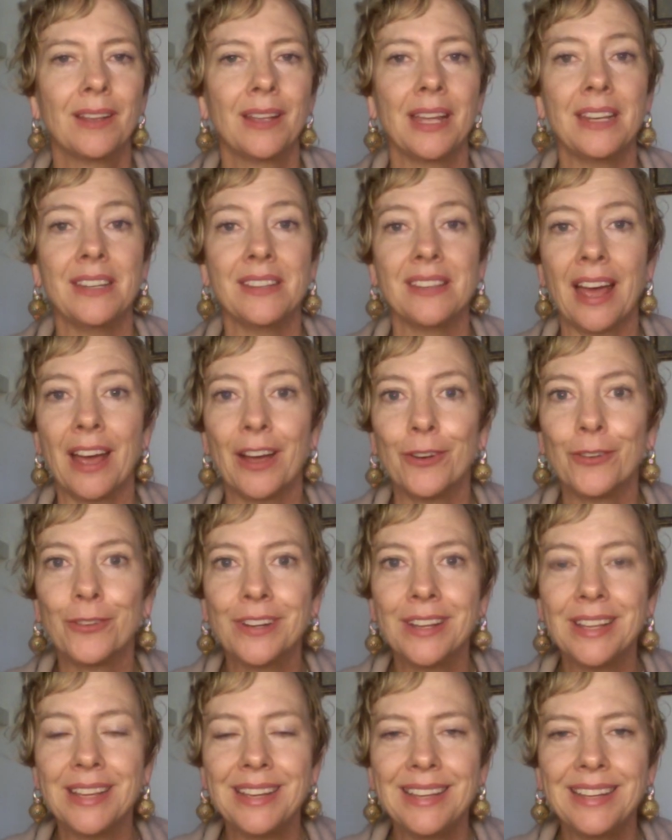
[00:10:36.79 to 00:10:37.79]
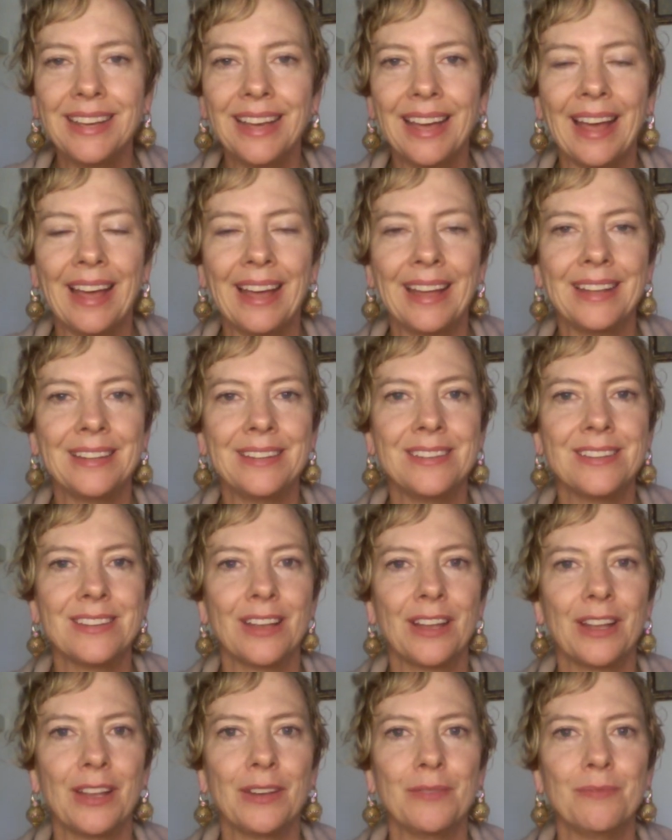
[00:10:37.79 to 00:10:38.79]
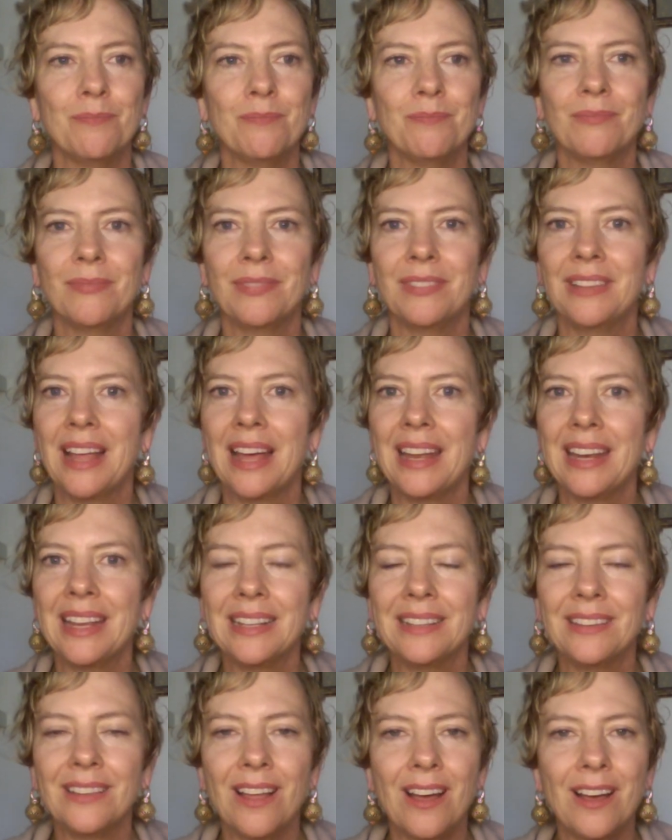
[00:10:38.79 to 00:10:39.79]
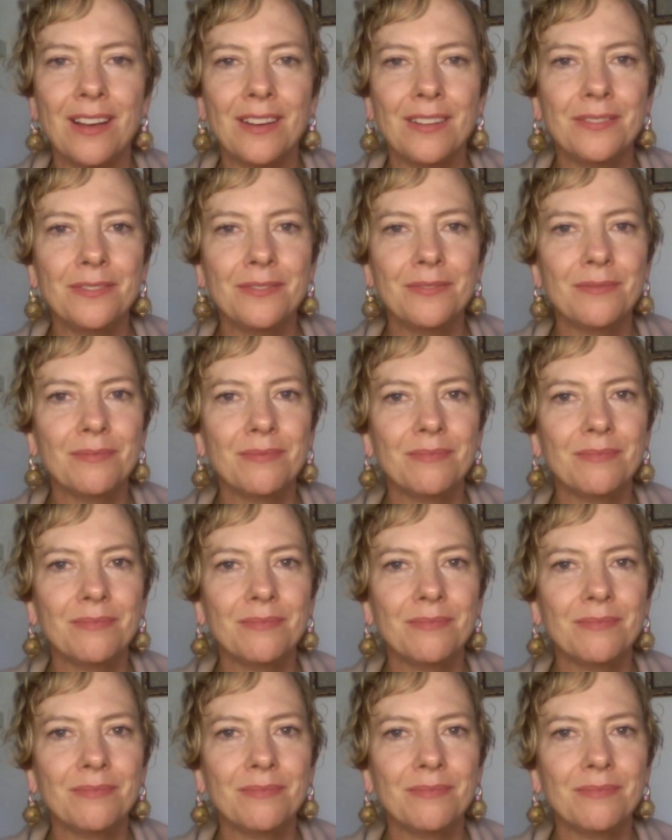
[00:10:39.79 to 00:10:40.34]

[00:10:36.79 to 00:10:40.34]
integrity, and um, letting love